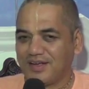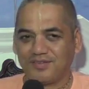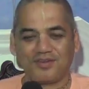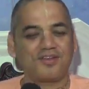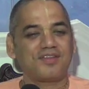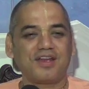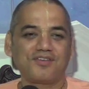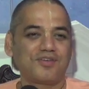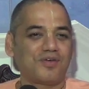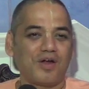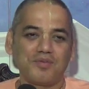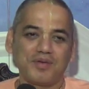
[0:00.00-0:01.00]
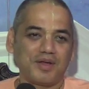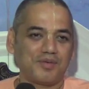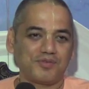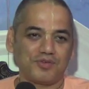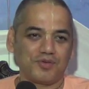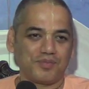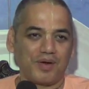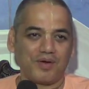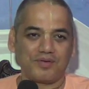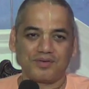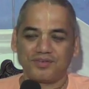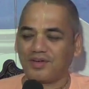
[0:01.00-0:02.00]
Kshatriya should not become so
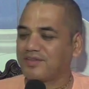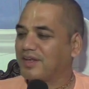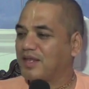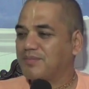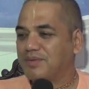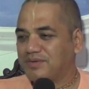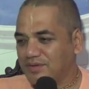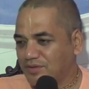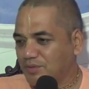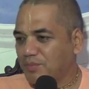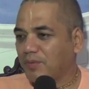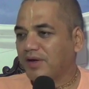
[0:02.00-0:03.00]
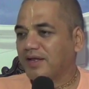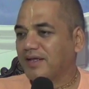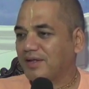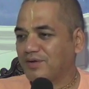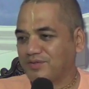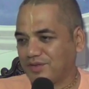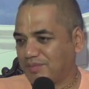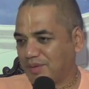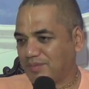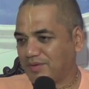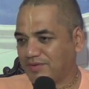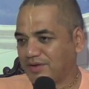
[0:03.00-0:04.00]
proud. Kshatriya's business is to protect innocent
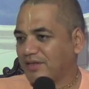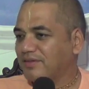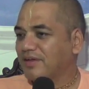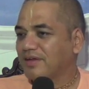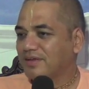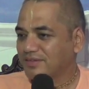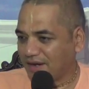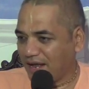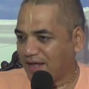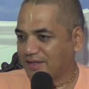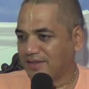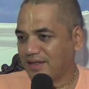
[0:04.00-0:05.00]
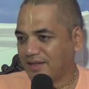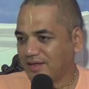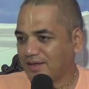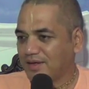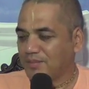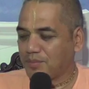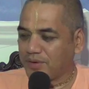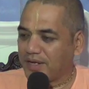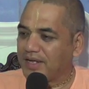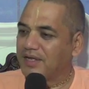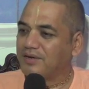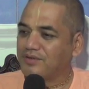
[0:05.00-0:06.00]
people. Shat trayate.
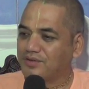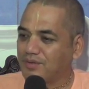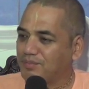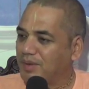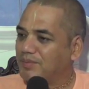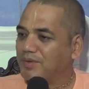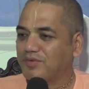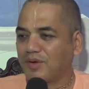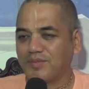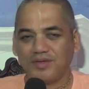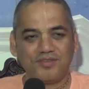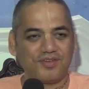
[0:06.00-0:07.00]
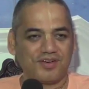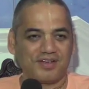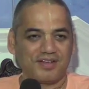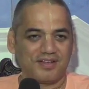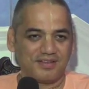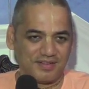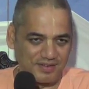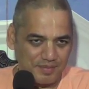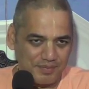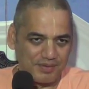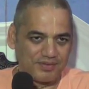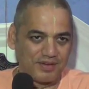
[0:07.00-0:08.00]
Protect innocent people from injury. That's
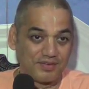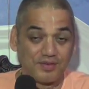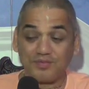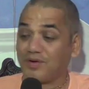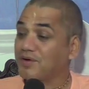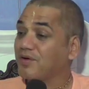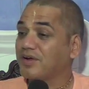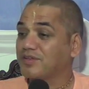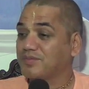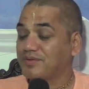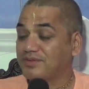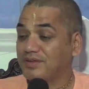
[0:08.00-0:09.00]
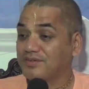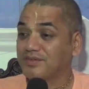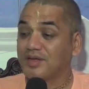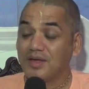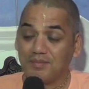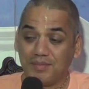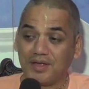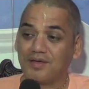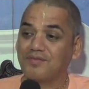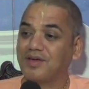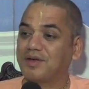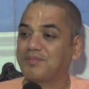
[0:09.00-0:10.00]
the business. He forgot his business,
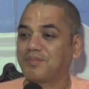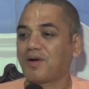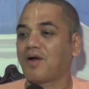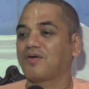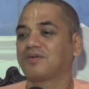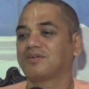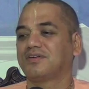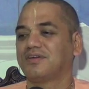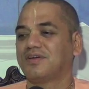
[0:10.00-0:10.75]
became very proud.